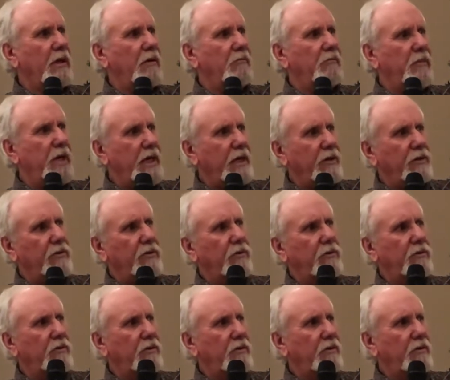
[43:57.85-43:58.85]

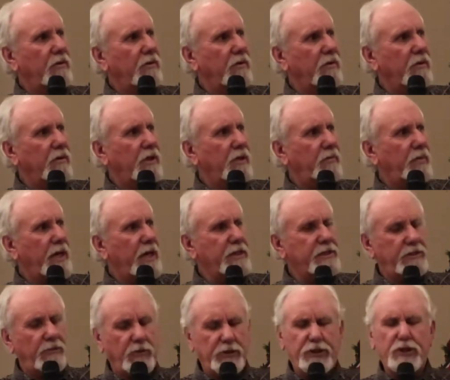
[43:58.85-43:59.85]
medical
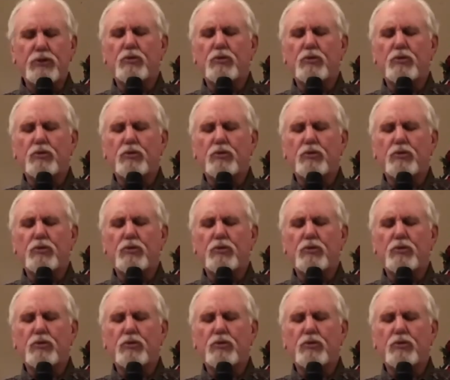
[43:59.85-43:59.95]
capacity, which